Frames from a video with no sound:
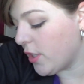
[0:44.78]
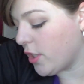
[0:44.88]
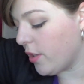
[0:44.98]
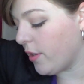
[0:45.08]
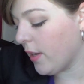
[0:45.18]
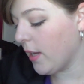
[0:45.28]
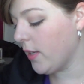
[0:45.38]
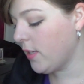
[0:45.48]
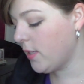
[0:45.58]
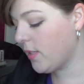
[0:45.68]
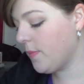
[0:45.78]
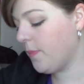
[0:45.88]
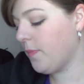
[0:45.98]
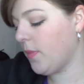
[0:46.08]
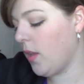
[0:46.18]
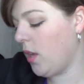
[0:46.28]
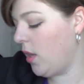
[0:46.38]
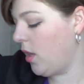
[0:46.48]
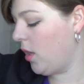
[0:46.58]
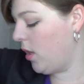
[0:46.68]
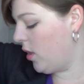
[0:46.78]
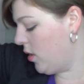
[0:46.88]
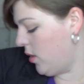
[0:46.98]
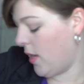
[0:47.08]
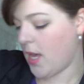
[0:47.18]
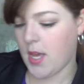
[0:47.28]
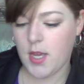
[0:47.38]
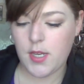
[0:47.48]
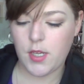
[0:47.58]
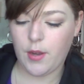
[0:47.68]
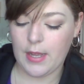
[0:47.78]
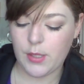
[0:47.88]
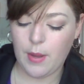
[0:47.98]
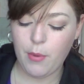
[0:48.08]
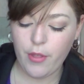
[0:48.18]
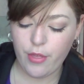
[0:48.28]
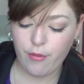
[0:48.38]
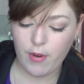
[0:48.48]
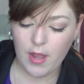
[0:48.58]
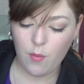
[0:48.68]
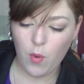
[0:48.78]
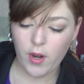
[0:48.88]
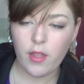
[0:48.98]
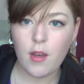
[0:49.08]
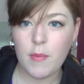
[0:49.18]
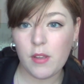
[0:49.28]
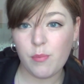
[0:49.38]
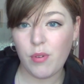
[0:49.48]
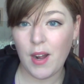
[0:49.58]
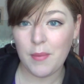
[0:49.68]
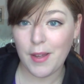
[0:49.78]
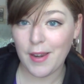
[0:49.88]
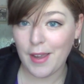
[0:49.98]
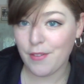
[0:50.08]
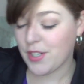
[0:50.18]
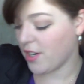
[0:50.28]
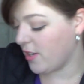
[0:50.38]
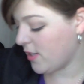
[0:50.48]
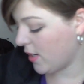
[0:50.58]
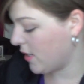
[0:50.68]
to show you guys. And okay, so I bought 3. One of them is probably gonna get returned. I'm